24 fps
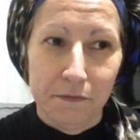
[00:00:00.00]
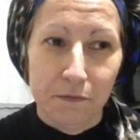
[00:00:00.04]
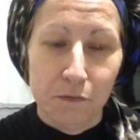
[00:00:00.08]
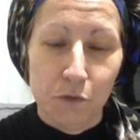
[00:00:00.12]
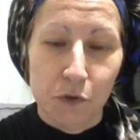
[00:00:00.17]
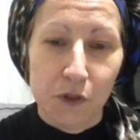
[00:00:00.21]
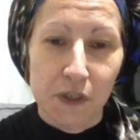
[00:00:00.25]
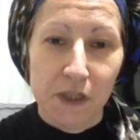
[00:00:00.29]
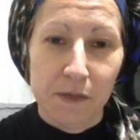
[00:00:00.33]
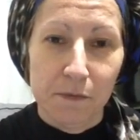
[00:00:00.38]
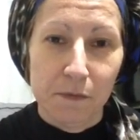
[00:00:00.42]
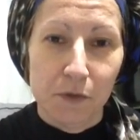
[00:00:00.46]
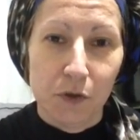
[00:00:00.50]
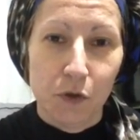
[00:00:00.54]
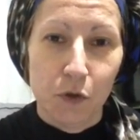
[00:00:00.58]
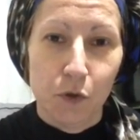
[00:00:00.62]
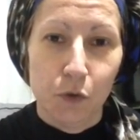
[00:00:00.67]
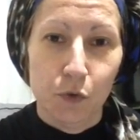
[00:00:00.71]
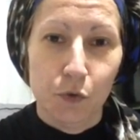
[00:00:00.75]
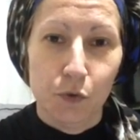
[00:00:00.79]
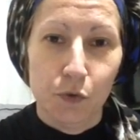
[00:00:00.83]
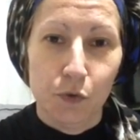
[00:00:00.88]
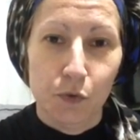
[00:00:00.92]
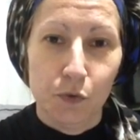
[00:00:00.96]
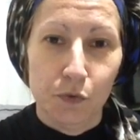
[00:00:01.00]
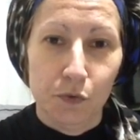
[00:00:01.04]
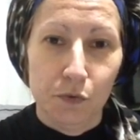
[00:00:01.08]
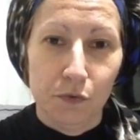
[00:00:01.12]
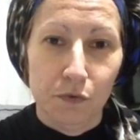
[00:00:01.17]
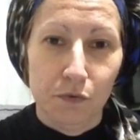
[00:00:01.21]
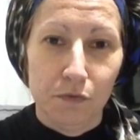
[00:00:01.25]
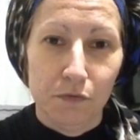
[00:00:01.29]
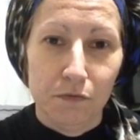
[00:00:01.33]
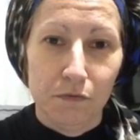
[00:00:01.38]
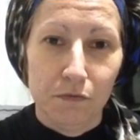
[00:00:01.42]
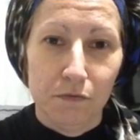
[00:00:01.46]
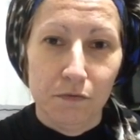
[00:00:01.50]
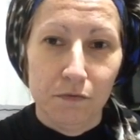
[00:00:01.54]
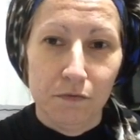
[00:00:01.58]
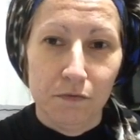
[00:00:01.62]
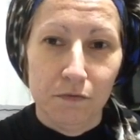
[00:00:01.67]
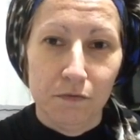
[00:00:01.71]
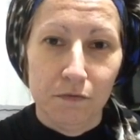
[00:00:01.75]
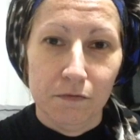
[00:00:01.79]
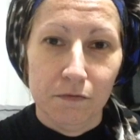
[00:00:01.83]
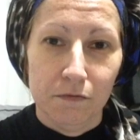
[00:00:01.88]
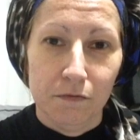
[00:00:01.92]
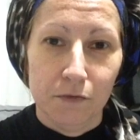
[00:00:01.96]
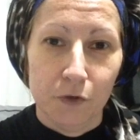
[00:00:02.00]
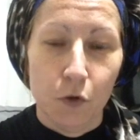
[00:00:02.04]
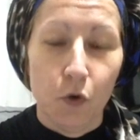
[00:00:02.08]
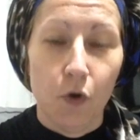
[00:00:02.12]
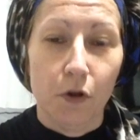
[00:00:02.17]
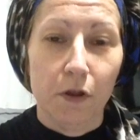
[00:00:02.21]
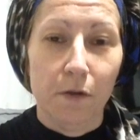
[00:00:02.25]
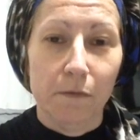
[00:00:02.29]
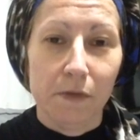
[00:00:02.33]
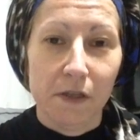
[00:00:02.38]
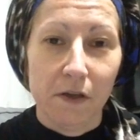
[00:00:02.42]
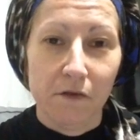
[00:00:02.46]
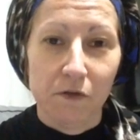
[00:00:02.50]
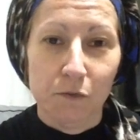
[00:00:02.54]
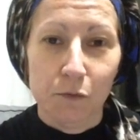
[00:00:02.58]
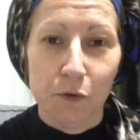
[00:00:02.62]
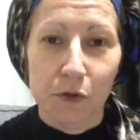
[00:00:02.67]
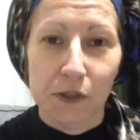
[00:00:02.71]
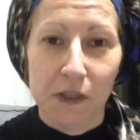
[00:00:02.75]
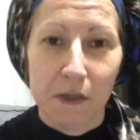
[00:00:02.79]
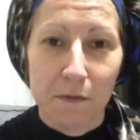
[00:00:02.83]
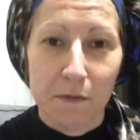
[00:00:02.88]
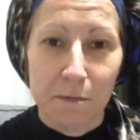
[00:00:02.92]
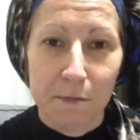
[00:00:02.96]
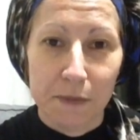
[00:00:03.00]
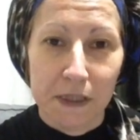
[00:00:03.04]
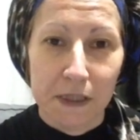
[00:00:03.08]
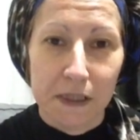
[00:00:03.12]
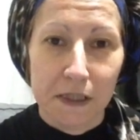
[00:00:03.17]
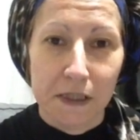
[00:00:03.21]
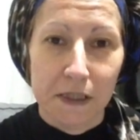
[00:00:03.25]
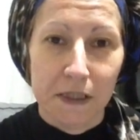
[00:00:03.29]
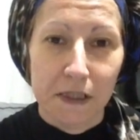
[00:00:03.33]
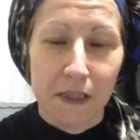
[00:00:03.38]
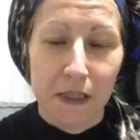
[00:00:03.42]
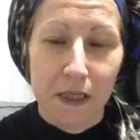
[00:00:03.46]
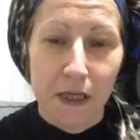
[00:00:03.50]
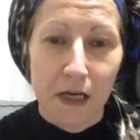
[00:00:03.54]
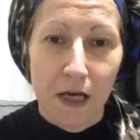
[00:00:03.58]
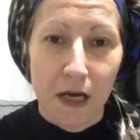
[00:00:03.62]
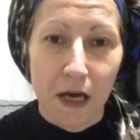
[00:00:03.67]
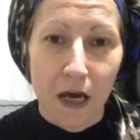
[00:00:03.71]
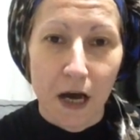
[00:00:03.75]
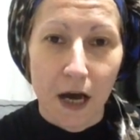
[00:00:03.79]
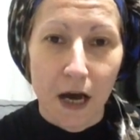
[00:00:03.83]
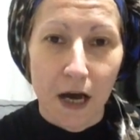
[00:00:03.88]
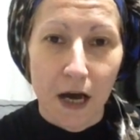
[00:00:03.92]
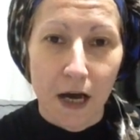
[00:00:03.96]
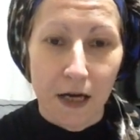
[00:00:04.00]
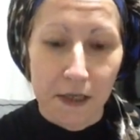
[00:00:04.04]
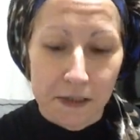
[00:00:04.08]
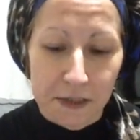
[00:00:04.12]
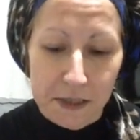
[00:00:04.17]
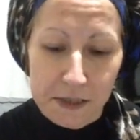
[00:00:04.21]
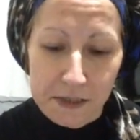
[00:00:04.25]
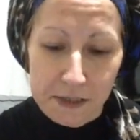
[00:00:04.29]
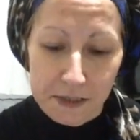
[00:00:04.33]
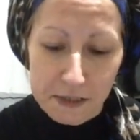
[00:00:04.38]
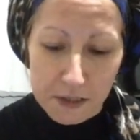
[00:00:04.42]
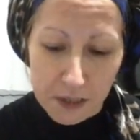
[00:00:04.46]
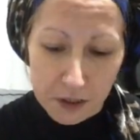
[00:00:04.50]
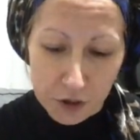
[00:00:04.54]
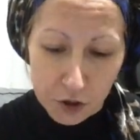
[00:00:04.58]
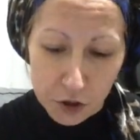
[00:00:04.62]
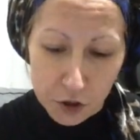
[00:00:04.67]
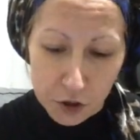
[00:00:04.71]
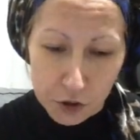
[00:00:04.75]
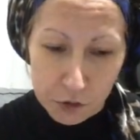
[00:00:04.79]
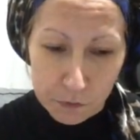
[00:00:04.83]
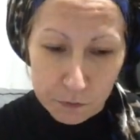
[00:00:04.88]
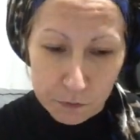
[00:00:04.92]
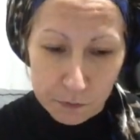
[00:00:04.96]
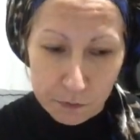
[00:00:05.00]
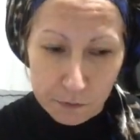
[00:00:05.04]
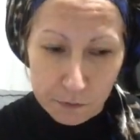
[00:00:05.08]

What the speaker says: Muslims who call themselves Muslim but aren't as such.